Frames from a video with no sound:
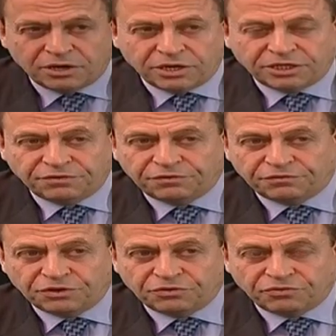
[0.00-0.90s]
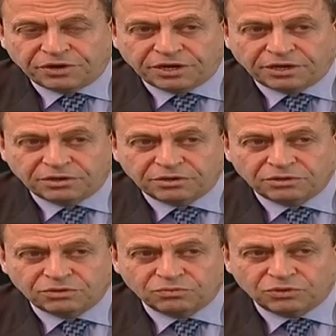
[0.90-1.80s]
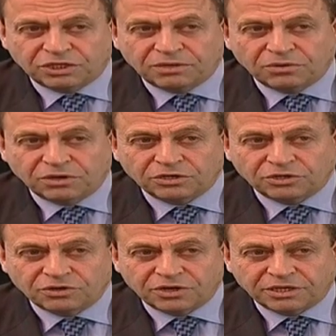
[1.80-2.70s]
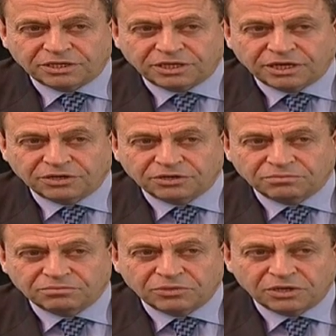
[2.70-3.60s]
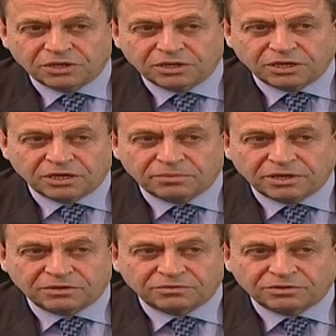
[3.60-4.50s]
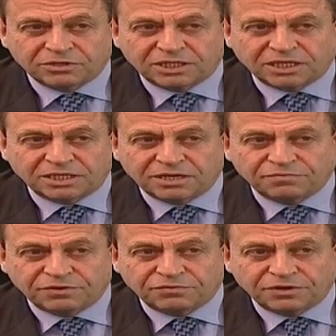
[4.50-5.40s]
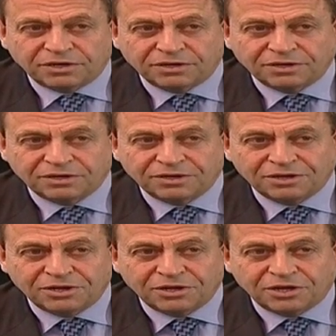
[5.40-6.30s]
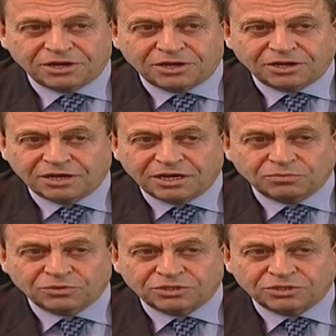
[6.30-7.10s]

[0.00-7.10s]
in 1953 was similar to the United Kingdom in about 1650. It